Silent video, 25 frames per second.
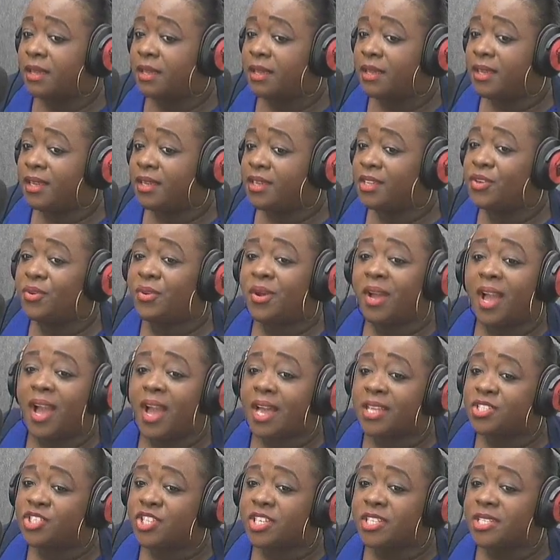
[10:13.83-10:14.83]
You
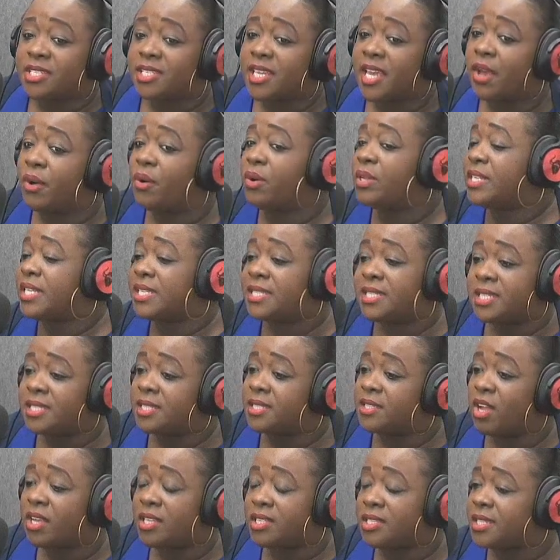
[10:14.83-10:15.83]
can't just say, oh, this is
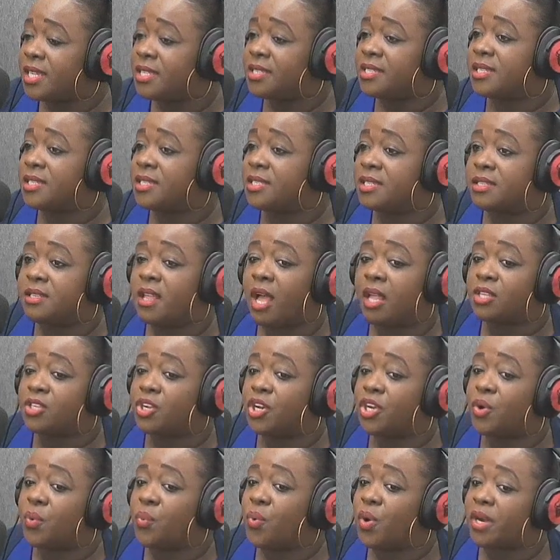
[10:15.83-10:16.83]
nonsense, it's not going
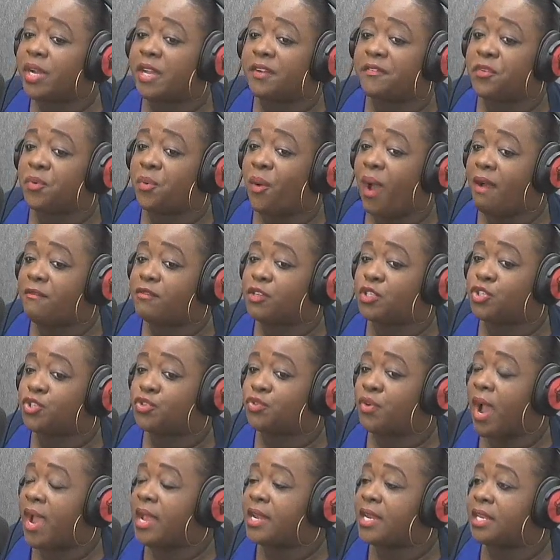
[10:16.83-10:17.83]
to work if you haven't
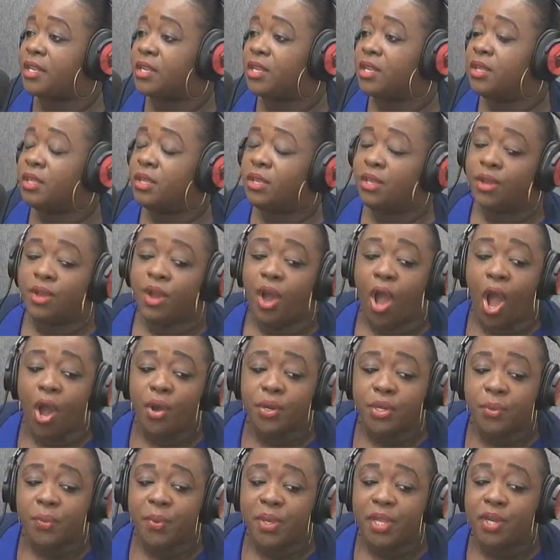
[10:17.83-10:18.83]
tried it. How
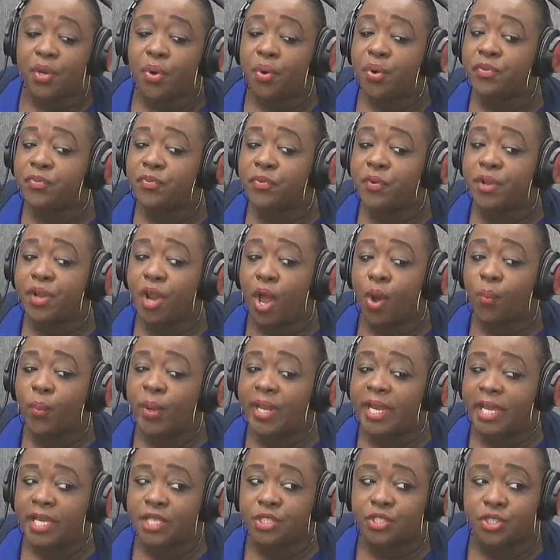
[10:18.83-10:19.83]
do we know if we're not
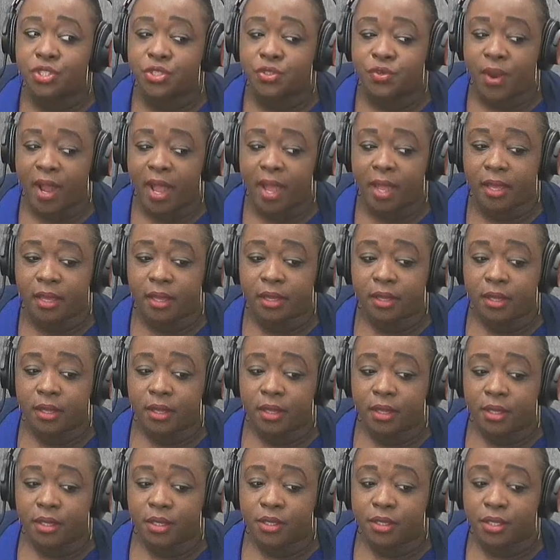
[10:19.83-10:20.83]
willing to try?
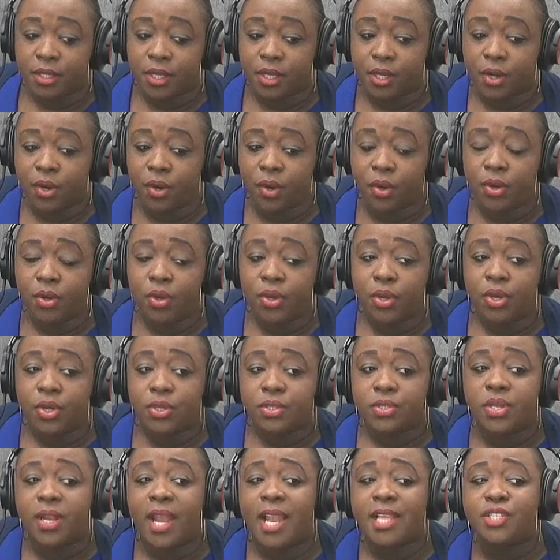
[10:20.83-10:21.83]

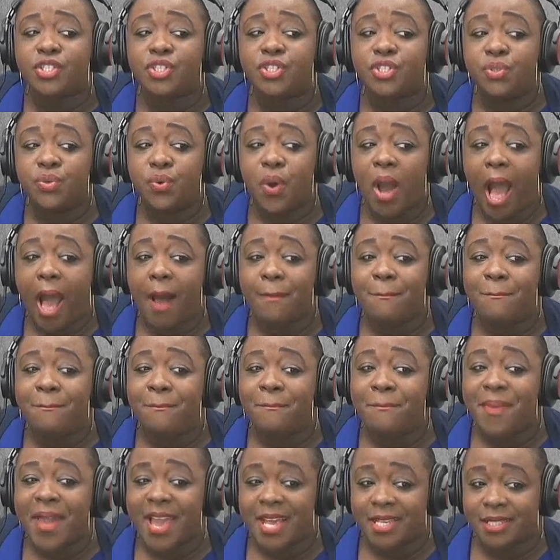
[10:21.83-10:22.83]
So let's do our
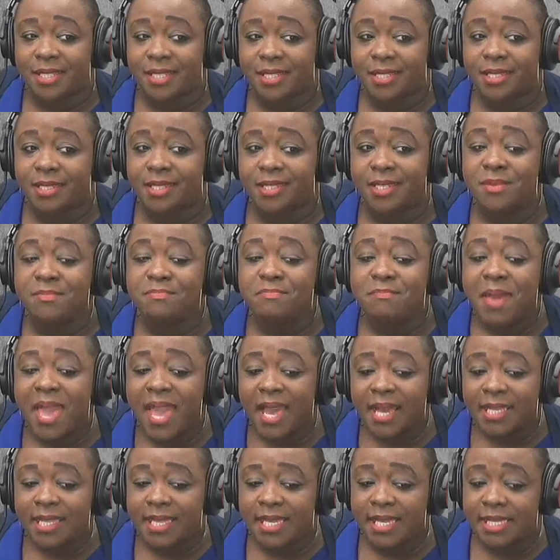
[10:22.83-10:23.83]
best to
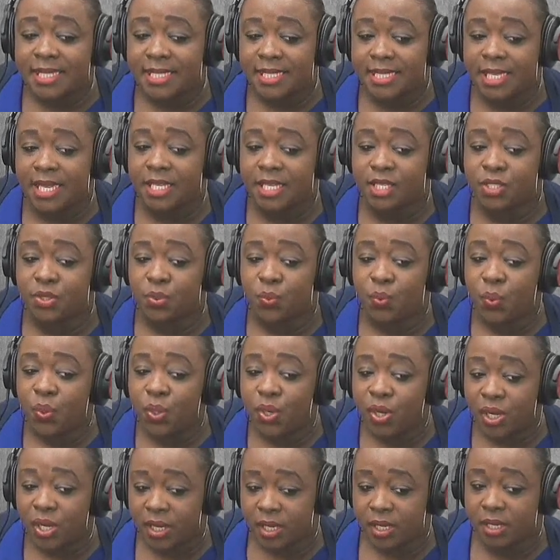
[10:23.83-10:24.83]
make these things
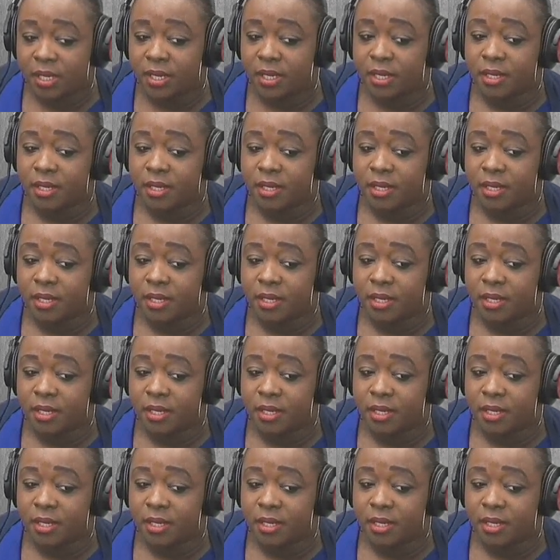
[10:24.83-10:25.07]
work.